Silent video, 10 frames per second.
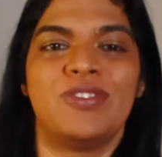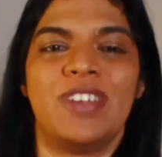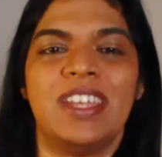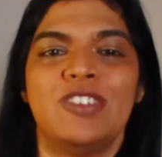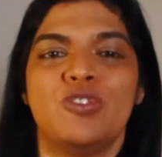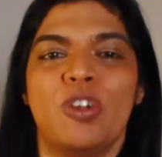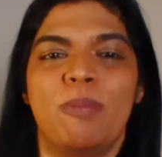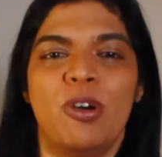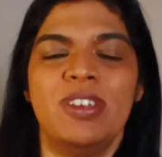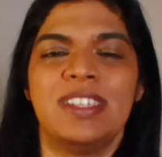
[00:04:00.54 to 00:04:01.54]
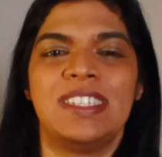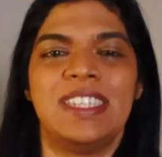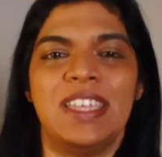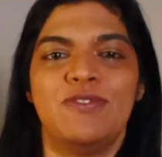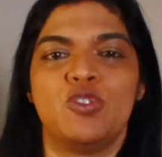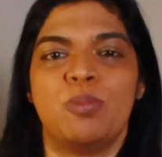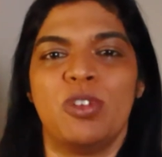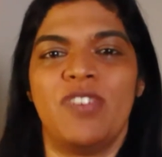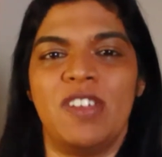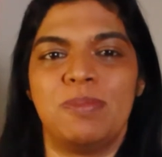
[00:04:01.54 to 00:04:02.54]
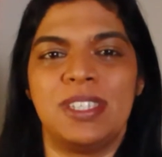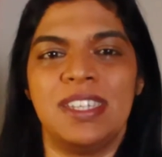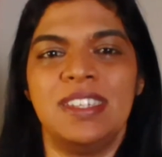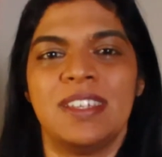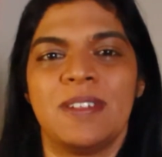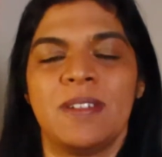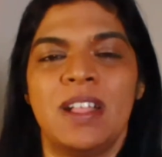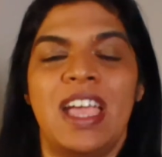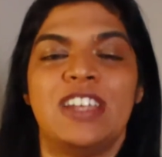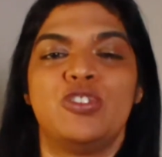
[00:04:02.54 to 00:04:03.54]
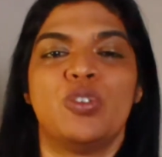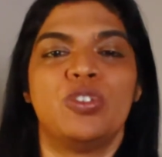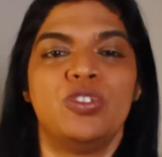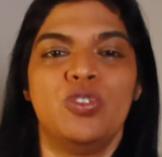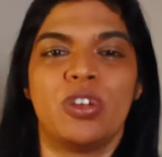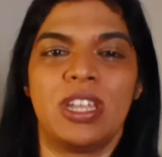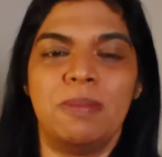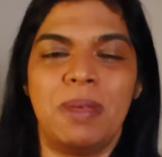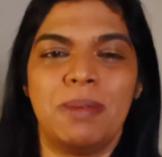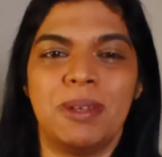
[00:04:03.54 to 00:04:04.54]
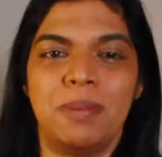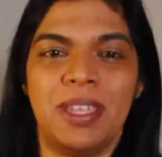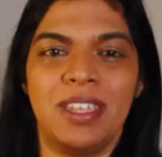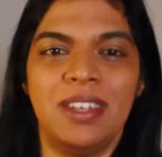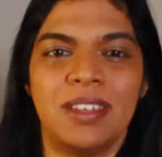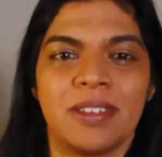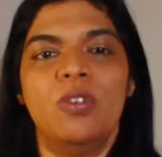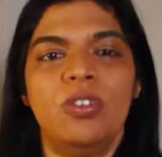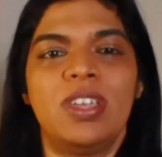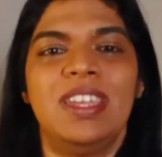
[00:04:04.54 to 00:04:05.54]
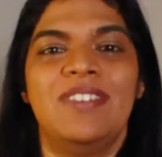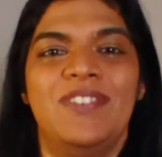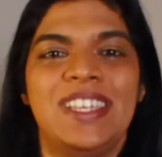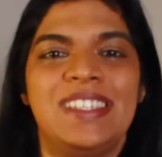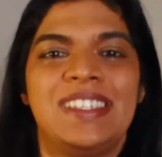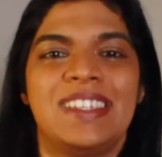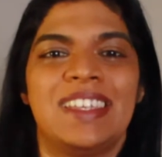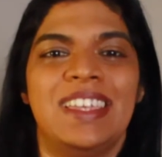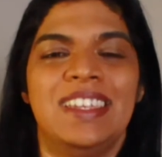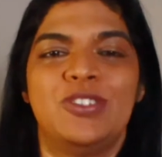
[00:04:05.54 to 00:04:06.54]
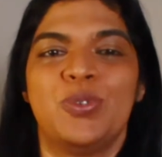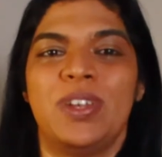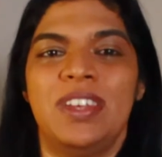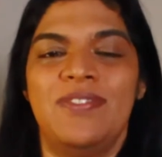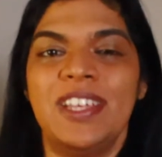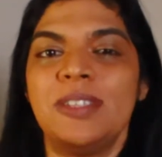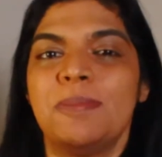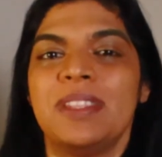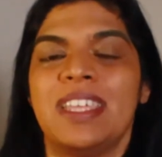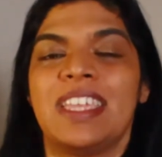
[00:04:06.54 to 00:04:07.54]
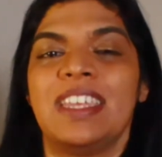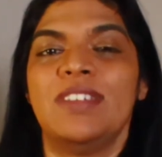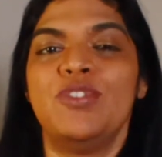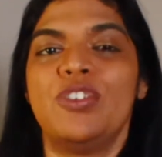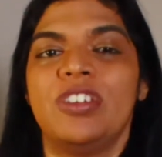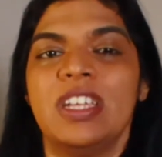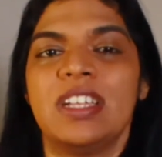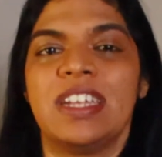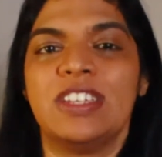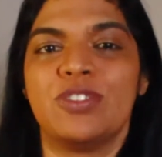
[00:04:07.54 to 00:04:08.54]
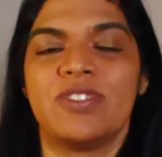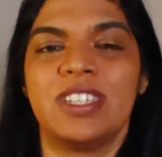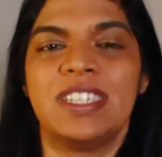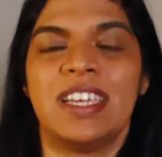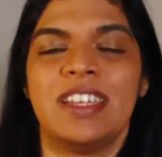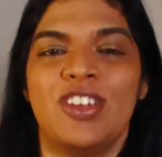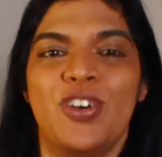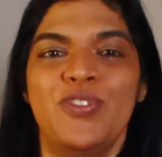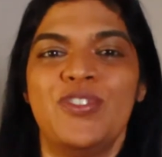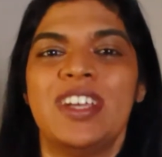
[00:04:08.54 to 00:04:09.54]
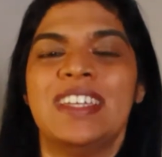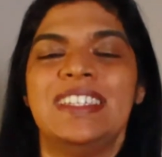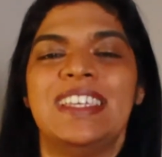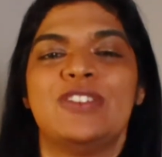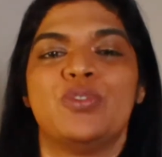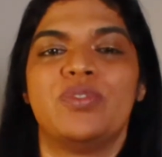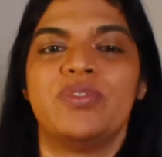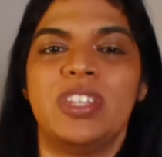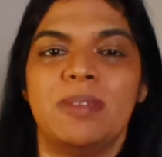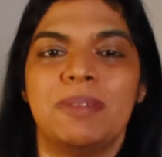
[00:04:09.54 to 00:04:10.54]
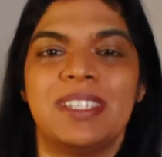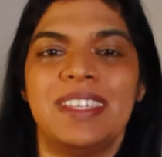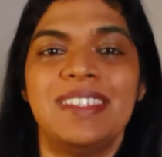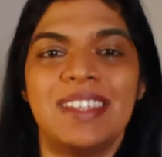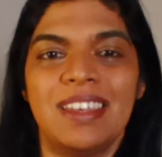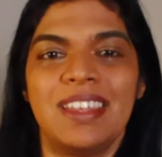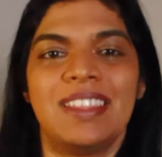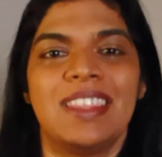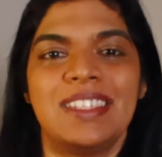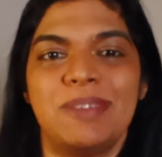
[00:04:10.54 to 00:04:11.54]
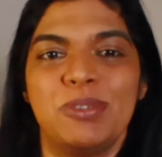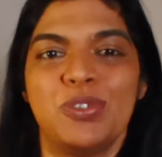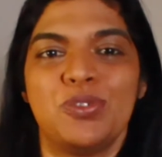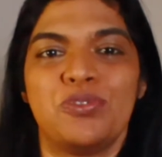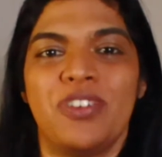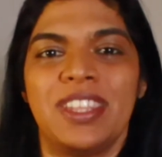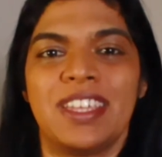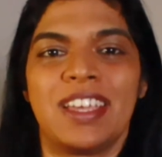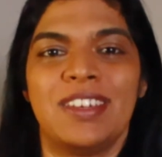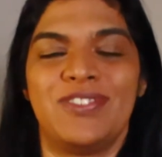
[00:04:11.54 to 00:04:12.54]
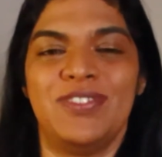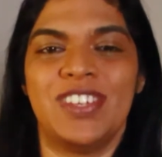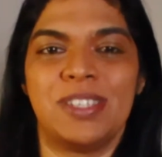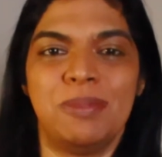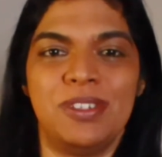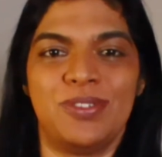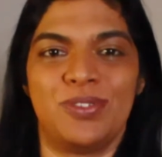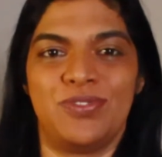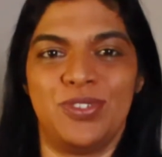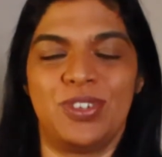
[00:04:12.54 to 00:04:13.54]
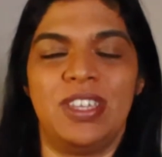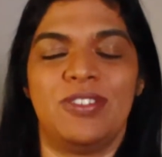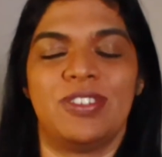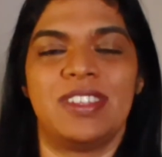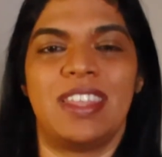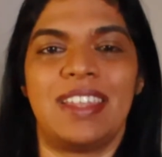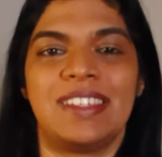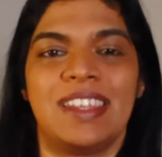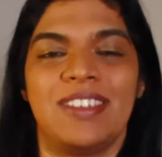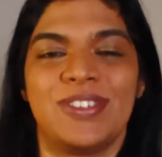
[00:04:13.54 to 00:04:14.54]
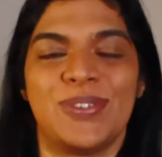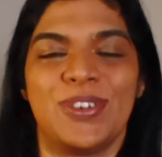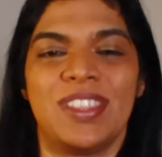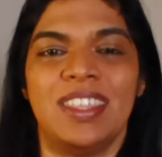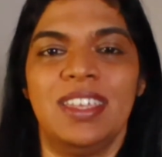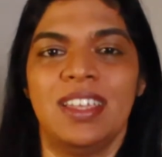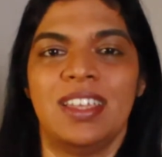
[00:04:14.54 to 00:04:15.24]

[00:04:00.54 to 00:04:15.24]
Rand into your bond and save 2.5% and shorten your repayment period, or you can invest into an investment that can give you a real rate of return of 10 to 15%, and that's up to you to find that kind of investment, or if you're keen on that sort of thing,